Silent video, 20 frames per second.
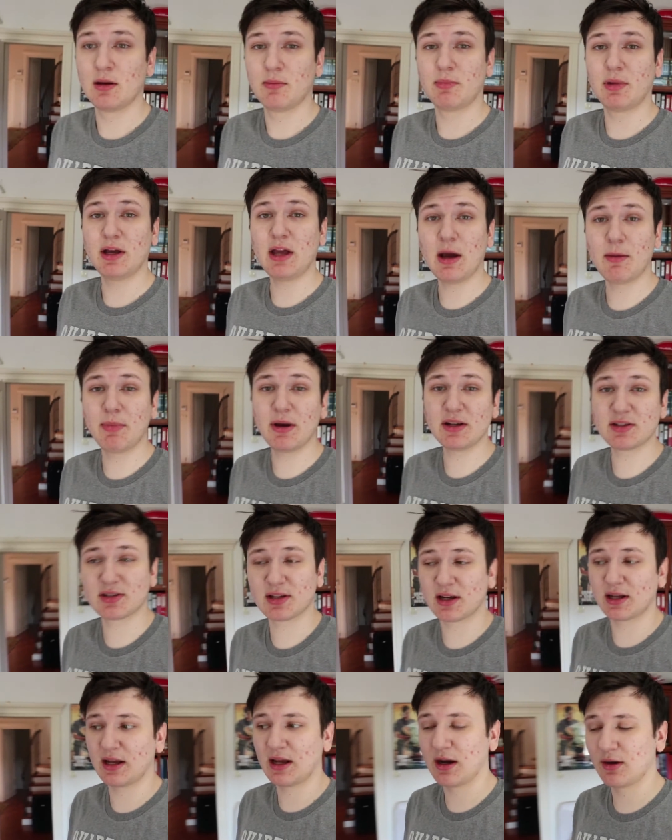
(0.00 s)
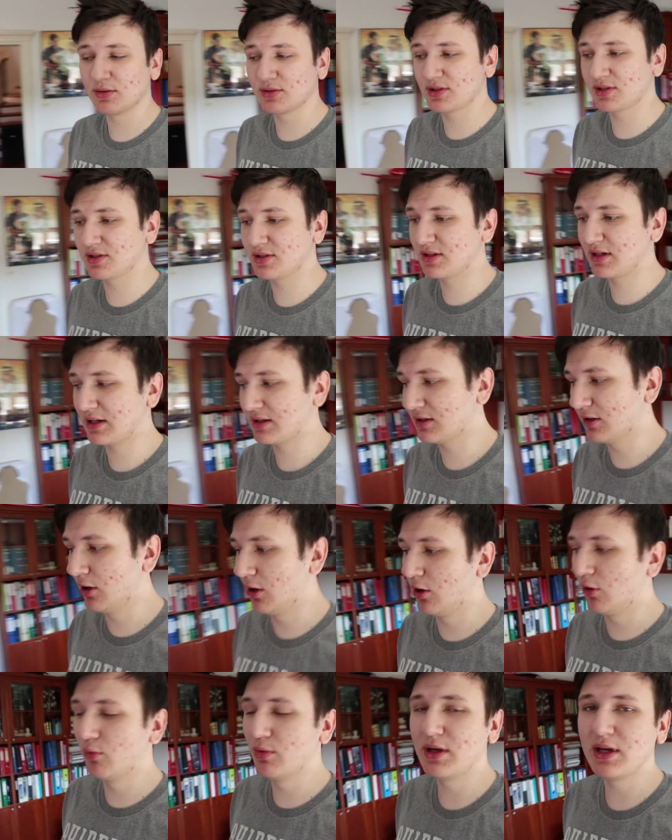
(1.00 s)
but yeah, basically I was sick the
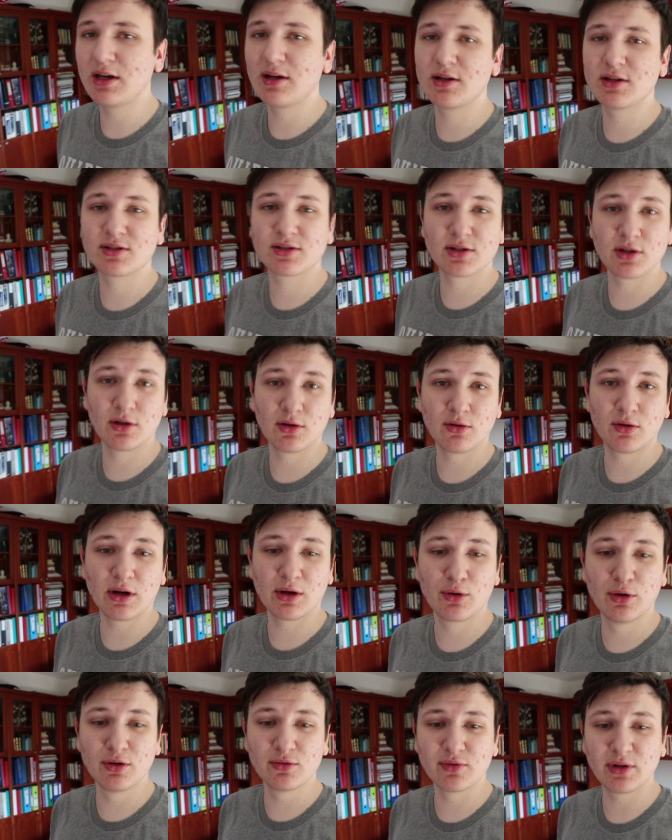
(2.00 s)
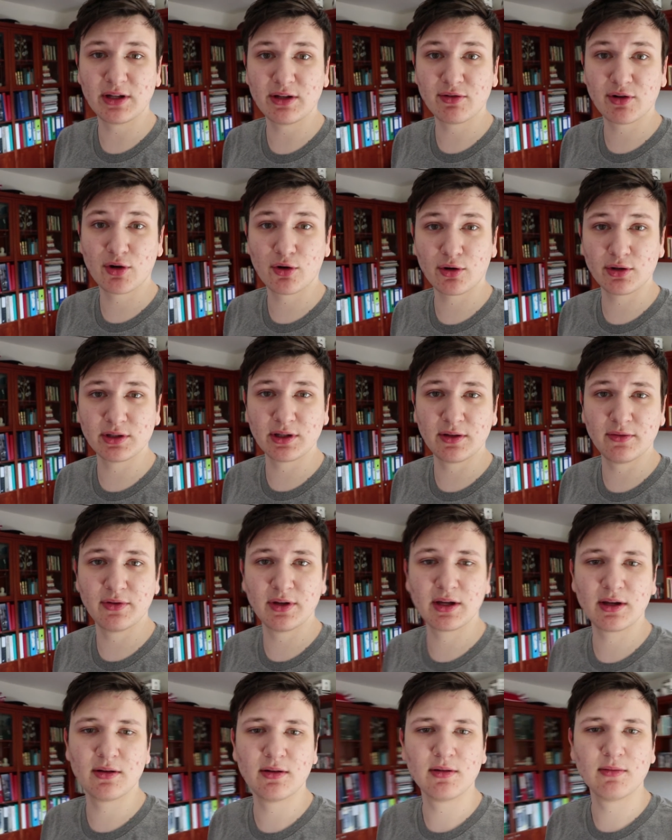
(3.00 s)
whole week, so I couldn't really record
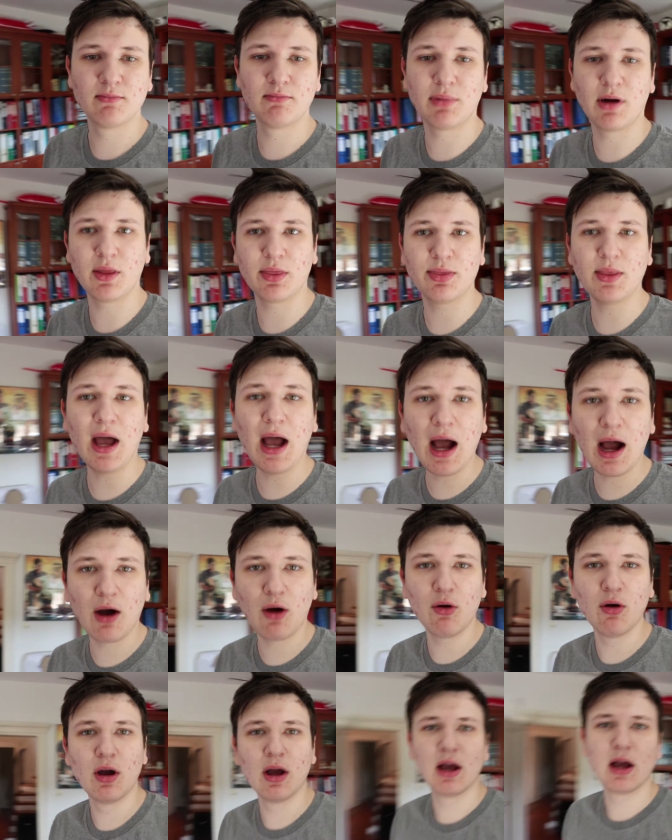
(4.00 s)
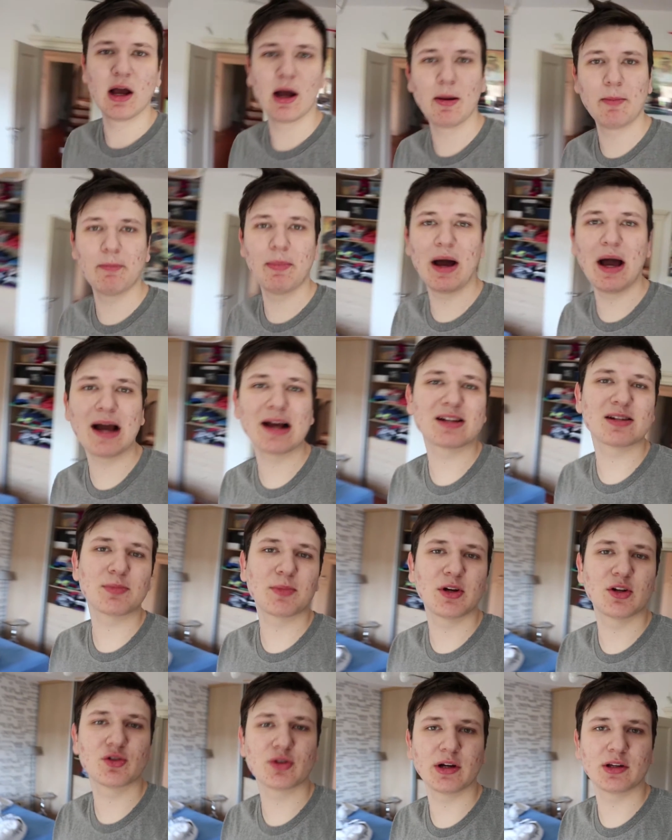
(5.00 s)
anything. But now I'm back, so I'm
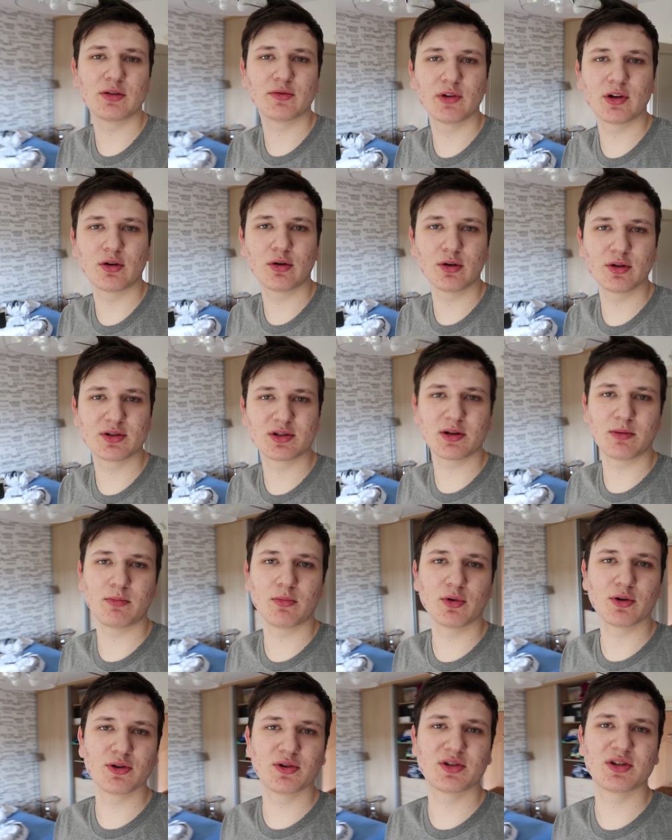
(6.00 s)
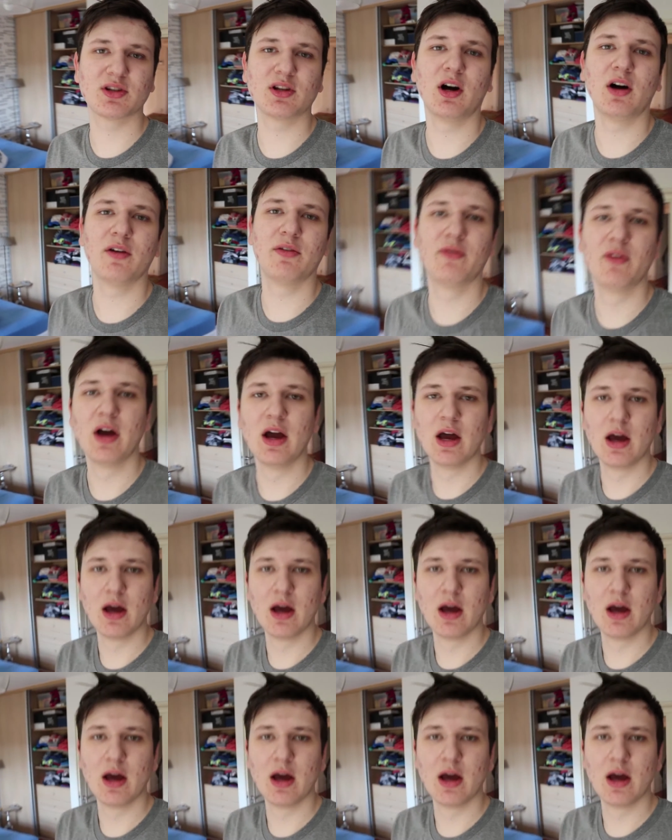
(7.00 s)
gonna try to record some more stuff.